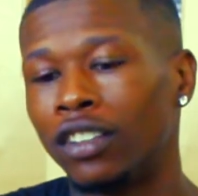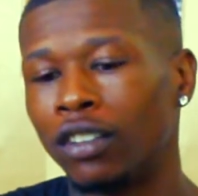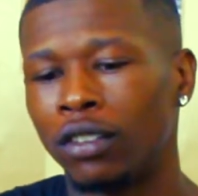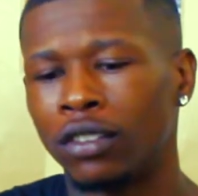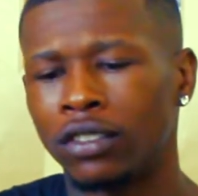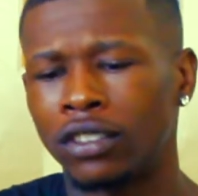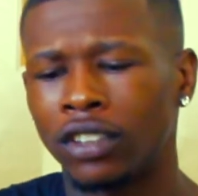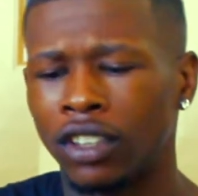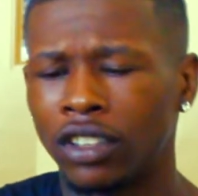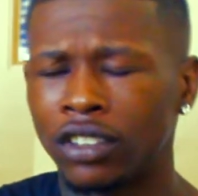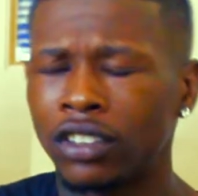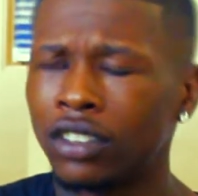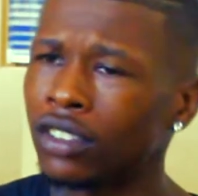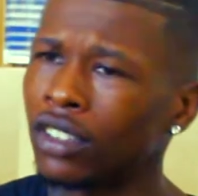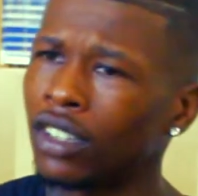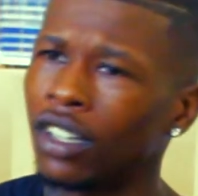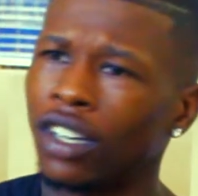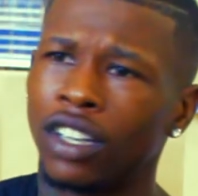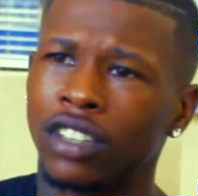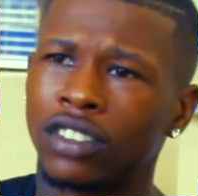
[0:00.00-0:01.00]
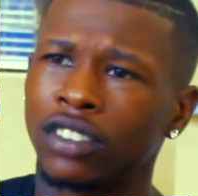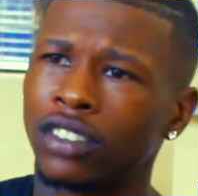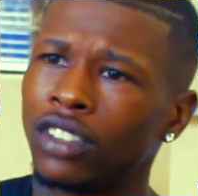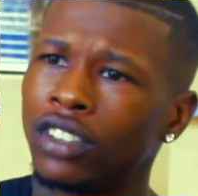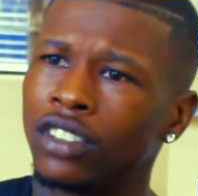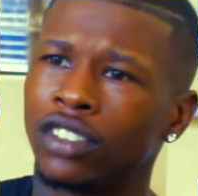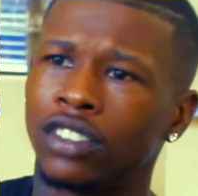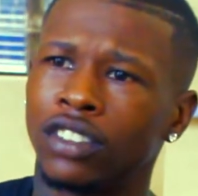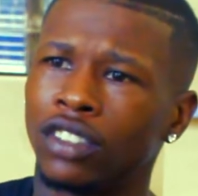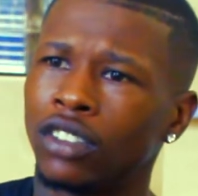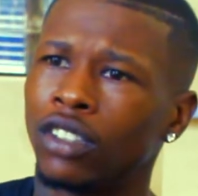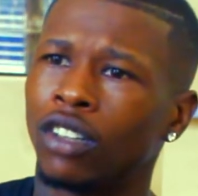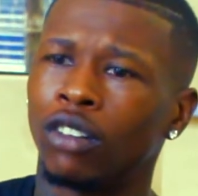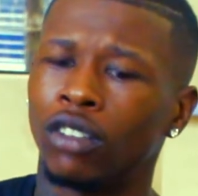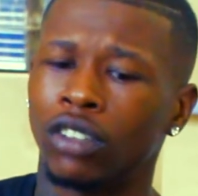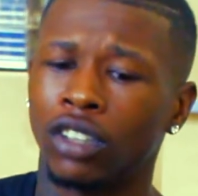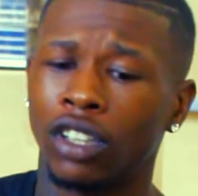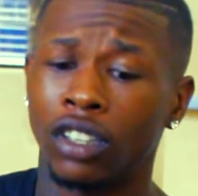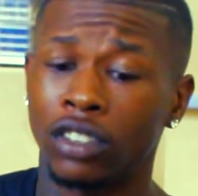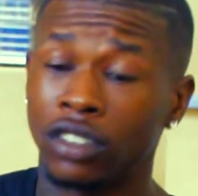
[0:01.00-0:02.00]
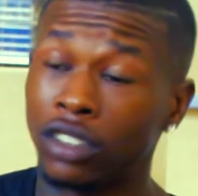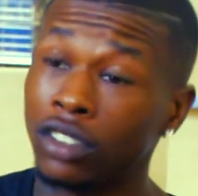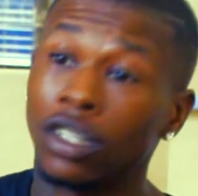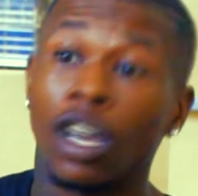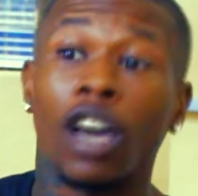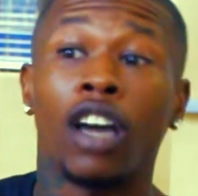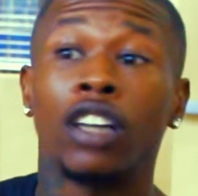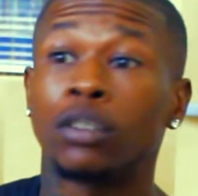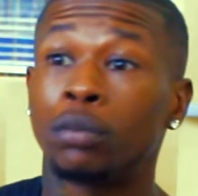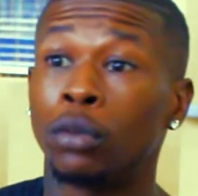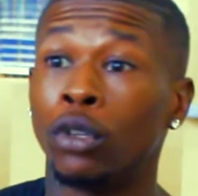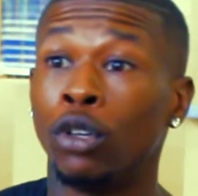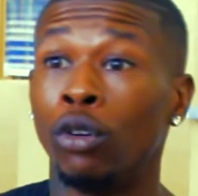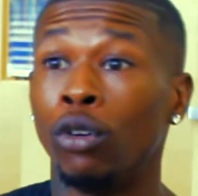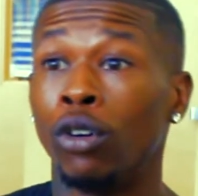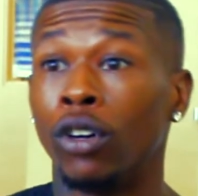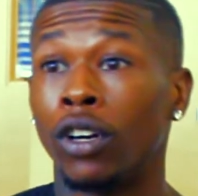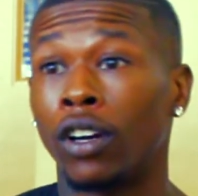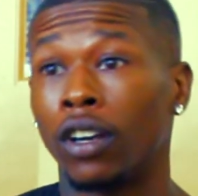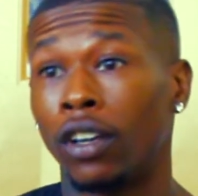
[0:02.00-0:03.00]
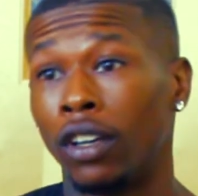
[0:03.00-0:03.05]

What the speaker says: You know what I'm saying? She's a hustler. She's a go-getter. She's an entrepreneur.